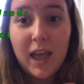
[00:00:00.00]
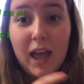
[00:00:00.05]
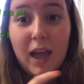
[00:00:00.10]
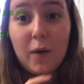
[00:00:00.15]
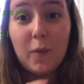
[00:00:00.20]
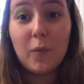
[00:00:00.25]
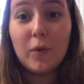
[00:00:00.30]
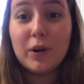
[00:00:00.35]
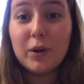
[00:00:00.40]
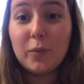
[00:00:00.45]

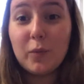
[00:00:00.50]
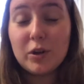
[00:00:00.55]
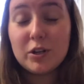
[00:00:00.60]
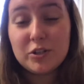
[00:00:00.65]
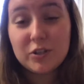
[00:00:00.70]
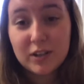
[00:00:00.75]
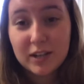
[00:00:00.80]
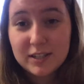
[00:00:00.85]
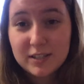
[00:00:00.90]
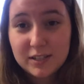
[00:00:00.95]
And what I want
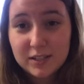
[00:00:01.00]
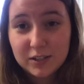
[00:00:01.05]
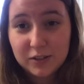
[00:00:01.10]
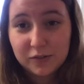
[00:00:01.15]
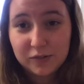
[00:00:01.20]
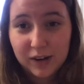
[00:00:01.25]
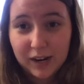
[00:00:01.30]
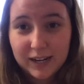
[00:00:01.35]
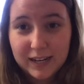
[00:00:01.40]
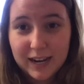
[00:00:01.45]
you guys to do
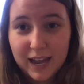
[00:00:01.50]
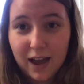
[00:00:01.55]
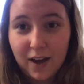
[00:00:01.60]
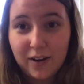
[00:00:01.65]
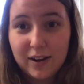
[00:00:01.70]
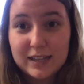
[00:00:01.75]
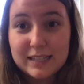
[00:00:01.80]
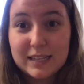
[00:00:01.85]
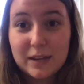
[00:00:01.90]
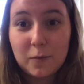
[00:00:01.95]
right now
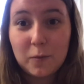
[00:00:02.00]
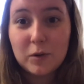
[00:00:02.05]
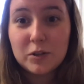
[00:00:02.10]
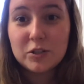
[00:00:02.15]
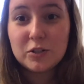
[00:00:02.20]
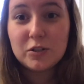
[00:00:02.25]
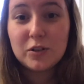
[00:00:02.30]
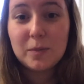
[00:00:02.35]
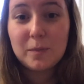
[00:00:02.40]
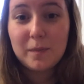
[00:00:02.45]
is I want
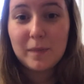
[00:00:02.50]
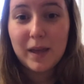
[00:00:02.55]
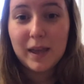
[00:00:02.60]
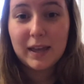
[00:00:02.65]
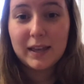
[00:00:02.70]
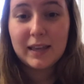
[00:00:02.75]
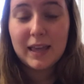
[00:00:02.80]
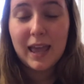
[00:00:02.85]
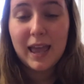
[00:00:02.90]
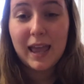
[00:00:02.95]
you to
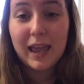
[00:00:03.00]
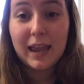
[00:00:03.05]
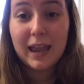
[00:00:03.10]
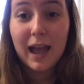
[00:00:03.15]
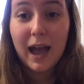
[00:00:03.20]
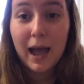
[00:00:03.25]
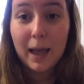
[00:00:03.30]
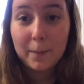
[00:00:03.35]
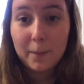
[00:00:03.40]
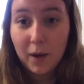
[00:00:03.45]
make a
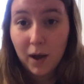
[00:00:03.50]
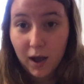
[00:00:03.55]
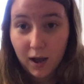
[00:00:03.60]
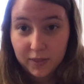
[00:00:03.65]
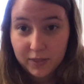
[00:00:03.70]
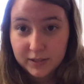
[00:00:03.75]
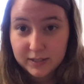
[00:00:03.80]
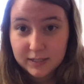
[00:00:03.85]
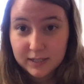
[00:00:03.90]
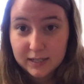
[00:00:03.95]

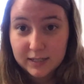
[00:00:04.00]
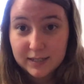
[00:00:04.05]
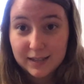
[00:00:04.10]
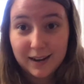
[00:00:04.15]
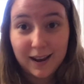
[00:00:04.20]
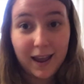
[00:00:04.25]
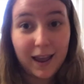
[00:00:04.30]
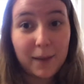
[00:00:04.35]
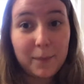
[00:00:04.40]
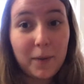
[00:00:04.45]
hypothesis. And
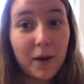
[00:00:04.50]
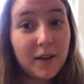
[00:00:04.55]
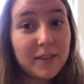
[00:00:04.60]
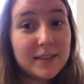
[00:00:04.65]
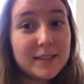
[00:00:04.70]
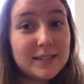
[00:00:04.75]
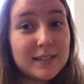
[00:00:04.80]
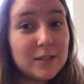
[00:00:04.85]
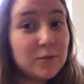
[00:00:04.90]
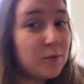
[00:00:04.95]
a
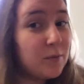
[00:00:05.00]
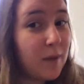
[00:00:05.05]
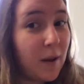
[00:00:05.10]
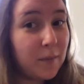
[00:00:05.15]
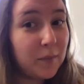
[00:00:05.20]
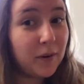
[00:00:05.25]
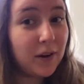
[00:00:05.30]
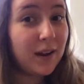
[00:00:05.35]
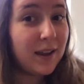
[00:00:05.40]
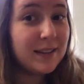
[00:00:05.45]
hypothesis,
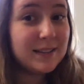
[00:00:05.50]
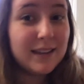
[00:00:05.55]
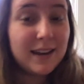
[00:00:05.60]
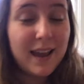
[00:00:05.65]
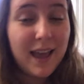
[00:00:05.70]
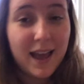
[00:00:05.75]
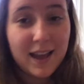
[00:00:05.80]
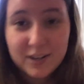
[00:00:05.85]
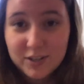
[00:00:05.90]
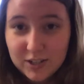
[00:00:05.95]
remember, is an
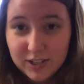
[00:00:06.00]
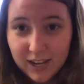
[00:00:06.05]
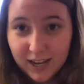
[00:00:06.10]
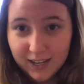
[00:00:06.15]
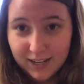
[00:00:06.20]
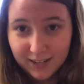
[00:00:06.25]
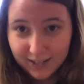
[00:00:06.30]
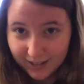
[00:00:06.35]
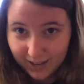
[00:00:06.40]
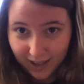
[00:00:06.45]

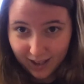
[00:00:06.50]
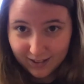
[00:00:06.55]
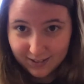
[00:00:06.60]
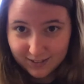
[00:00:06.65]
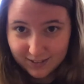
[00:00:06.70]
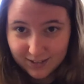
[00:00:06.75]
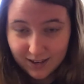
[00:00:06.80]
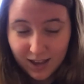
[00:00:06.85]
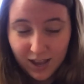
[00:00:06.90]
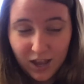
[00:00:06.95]
educated
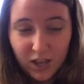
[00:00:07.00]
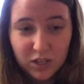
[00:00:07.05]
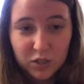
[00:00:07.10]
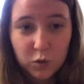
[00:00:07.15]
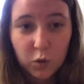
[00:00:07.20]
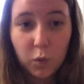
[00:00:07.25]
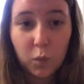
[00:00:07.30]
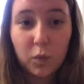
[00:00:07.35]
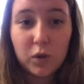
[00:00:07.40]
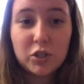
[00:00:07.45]
guess.
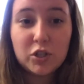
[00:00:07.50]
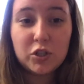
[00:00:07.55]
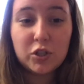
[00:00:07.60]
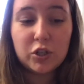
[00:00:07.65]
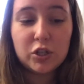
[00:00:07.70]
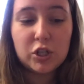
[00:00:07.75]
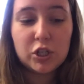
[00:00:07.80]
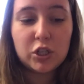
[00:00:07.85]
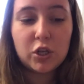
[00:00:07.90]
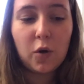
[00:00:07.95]
So I want you
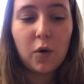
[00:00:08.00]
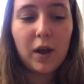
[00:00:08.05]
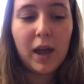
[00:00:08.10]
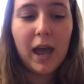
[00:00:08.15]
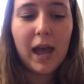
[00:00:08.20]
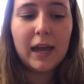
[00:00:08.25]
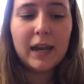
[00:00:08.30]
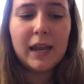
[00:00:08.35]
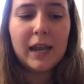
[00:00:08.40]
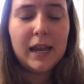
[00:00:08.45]
to just go
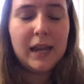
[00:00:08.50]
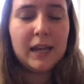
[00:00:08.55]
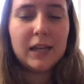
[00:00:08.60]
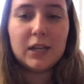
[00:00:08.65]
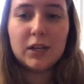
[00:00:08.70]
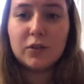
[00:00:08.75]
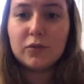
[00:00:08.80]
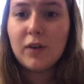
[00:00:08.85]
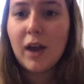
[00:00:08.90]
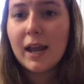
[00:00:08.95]
ahead,
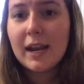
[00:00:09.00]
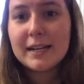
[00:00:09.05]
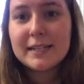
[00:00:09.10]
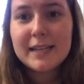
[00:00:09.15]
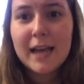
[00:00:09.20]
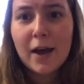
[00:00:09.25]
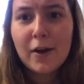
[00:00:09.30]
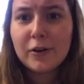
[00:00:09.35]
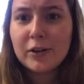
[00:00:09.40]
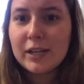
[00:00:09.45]
either write it
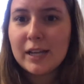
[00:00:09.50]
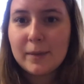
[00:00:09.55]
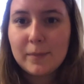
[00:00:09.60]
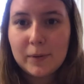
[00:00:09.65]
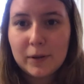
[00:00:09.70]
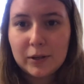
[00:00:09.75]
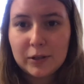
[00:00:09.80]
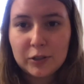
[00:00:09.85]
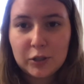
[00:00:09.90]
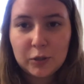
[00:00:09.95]
down or keep
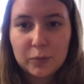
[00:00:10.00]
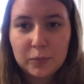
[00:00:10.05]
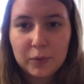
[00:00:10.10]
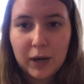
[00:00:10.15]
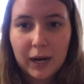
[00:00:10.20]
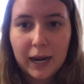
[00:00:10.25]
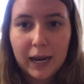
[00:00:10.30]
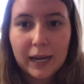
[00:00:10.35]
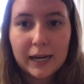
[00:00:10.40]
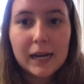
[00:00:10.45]
it in your
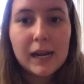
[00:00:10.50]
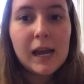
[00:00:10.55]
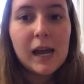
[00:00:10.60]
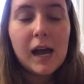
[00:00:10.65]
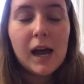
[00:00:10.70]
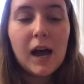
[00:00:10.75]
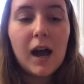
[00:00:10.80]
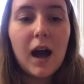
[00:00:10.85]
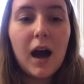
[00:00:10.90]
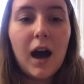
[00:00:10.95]
brain
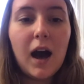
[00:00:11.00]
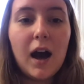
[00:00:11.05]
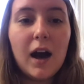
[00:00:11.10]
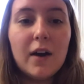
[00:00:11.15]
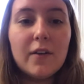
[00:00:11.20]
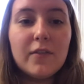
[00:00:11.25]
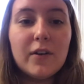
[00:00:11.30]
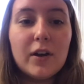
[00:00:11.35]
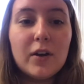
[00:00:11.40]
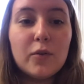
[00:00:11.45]

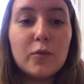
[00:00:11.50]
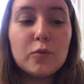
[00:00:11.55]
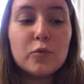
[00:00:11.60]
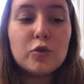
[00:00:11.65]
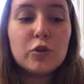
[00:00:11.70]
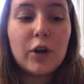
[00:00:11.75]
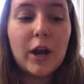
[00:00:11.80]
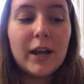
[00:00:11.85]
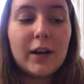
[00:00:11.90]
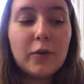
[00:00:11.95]
of
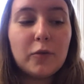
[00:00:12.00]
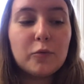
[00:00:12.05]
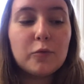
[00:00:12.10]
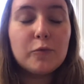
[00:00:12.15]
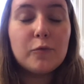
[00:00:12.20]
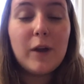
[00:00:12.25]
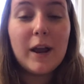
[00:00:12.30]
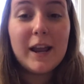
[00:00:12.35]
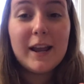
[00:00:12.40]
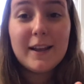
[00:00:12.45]
try to
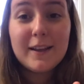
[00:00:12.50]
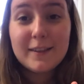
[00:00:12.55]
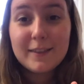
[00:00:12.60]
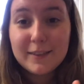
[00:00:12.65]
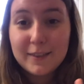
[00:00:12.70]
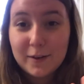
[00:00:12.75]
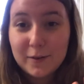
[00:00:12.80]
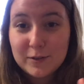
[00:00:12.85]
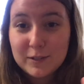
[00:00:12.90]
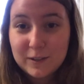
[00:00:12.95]
rank
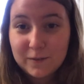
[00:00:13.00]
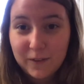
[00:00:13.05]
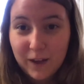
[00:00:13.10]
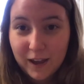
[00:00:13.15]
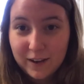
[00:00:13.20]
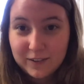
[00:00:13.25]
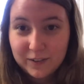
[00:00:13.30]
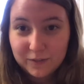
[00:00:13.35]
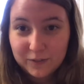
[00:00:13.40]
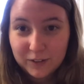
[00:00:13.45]
those
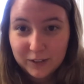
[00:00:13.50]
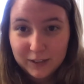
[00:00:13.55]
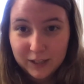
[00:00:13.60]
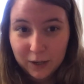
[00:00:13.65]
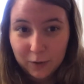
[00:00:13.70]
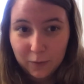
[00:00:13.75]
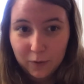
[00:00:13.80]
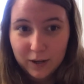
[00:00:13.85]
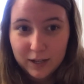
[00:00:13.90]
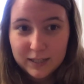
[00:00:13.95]
five different
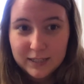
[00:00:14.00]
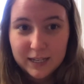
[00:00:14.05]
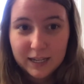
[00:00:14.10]
liquids.